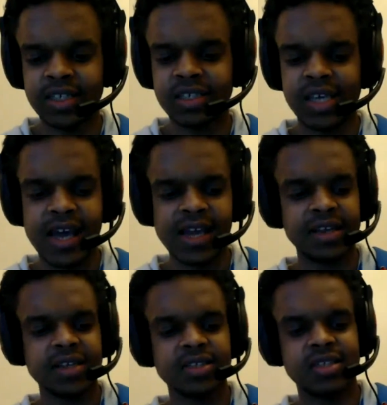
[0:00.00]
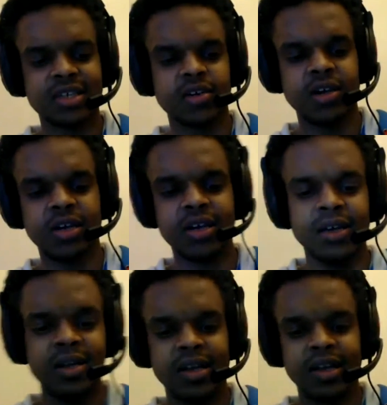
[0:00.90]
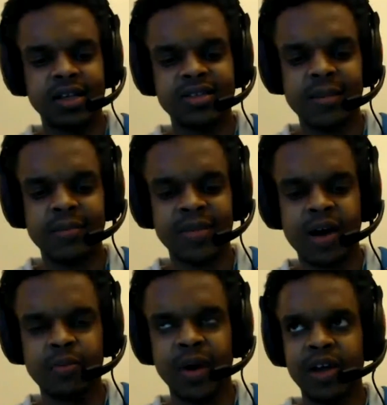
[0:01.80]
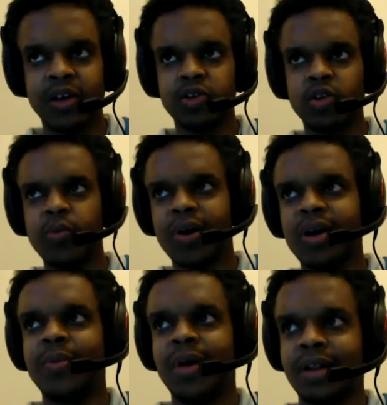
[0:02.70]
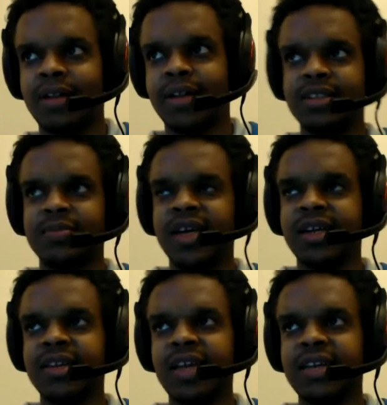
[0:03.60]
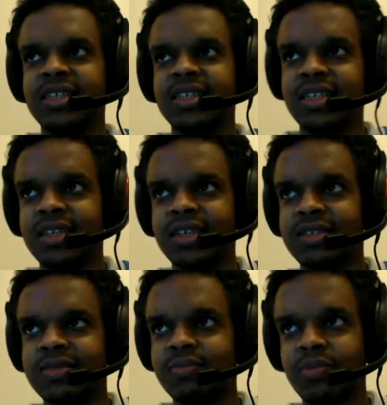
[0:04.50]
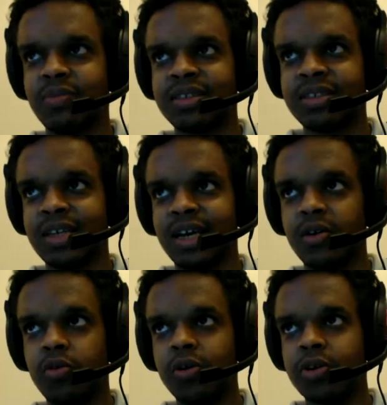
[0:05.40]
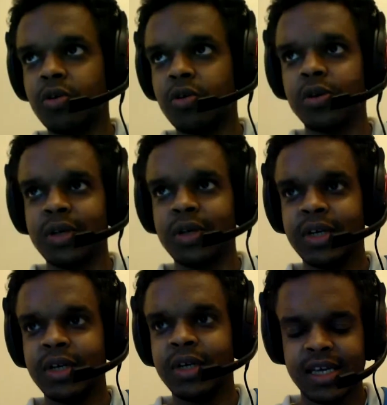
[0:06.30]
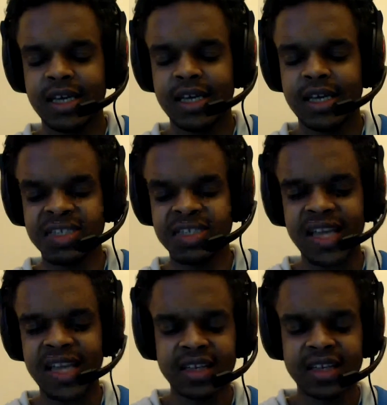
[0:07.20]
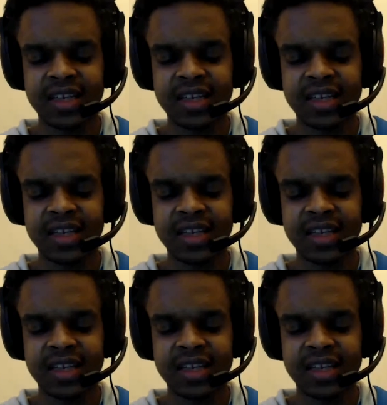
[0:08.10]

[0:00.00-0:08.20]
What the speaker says: He's gonna step down by October, but his main intention is, as quote unquote, is just to steady the ship.